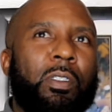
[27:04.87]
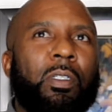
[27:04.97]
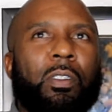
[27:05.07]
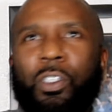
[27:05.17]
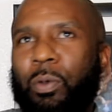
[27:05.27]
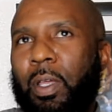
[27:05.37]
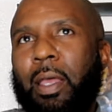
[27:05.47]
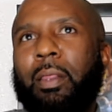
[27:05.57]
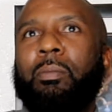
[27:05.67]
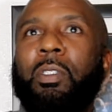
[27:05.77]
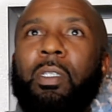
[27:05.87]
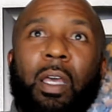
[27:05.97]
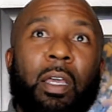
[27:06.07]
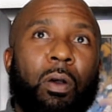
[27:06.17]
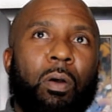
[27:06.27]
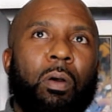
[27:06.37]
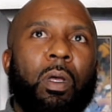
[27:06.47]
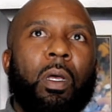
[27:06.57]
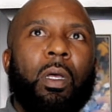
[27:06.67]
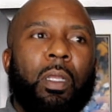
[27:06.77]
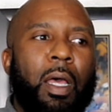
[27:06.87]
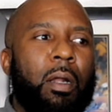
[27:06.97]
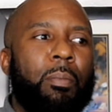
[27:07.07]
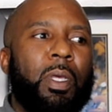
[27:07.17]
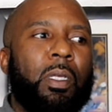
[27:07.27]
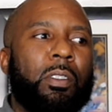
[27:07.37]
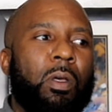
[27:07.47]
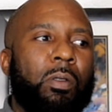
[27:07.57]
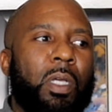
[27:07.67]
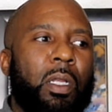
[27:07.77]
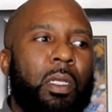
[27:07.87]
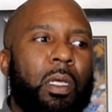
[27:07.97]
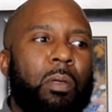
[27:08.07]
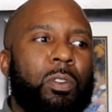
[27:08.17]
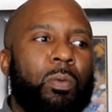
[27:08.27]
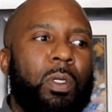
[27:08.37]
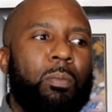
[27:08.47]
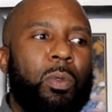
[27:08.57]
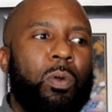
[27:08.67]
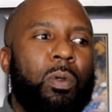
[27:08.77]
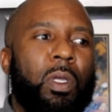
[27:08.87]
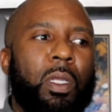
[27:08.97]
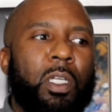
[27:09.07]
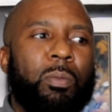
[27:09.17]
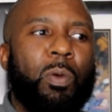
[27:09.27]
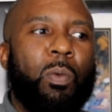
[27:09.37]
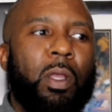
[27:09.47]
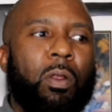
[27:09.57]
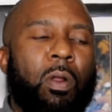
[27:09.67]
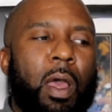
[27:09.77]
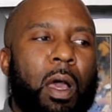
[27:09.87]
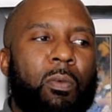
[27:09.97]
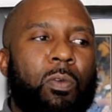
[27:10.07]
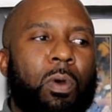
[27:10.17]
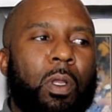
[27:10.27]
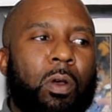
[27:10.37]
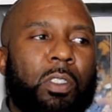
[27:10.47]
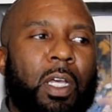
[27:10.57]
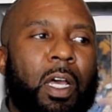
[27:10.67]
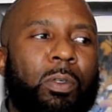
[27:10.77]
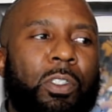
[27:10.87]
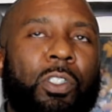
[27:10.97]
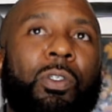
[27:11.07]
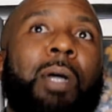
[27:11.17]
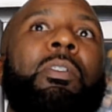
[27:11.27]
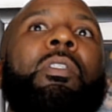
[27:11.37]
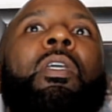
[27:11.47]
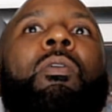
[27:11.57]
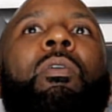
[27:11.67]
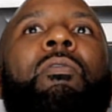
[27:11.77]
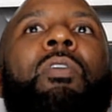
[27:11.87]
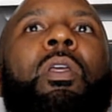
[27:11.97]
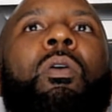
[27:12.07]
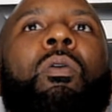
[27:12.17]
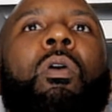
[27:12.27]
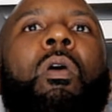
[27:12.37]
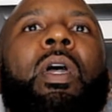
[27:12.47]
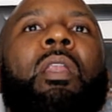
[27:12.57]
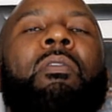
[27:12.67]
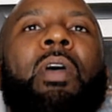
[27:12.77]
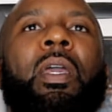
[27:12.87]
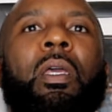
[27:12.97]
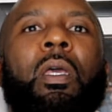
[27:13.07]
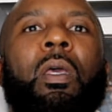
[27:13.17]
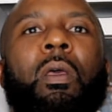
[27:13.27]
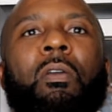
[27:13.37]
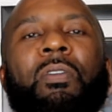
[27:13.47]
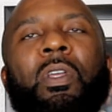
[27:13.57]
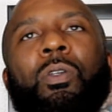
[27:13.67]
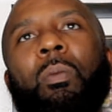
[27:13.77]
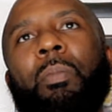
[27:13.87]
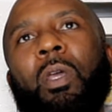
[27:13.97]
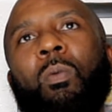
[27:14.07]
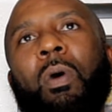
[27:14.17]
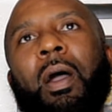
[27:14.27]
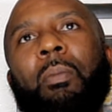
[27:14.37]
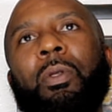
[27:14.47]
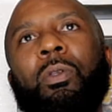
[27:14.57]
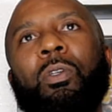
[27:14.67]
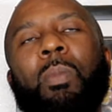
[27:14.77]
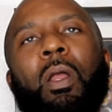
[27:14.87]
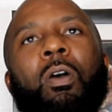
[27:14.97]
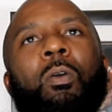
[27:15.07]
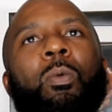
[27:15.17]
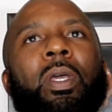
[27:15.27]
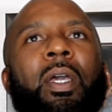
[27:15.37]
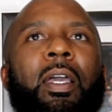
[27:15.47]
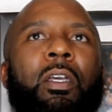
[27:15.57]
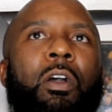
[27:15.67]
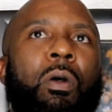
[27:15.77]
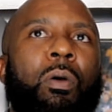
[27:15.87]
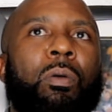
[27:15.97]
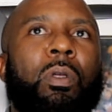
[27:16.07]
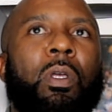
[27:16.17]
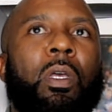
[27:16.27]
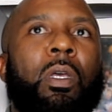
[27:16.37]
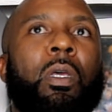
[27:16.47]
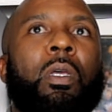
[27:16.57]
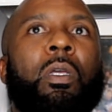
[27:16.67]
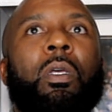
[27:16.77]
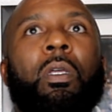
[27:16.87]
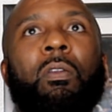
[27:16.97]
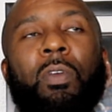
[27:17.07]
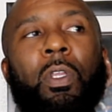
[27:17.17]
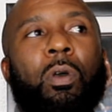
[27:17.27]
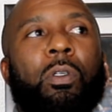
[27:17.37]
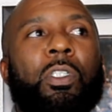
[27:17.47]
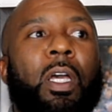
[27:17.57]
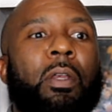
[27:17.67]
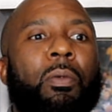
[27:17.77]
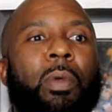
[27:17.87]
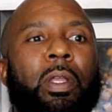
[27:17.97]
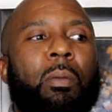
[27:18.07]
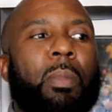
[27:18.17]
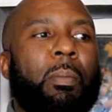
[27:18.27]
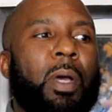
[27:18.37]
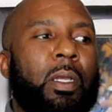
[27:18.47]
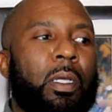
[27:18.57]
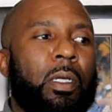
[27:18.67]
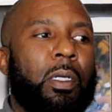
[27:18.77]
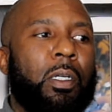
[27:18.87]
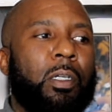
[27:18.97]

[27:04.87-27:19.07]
as the street anthems in Dago. A lot of the biggest songs I've done was with Moo, and niggas been waiting on our album for a long time. We just dropped a single and a video called Elevate, featuring Big Y, produced by the homeboy Kai Kong. And the video is shot and directed by my nigga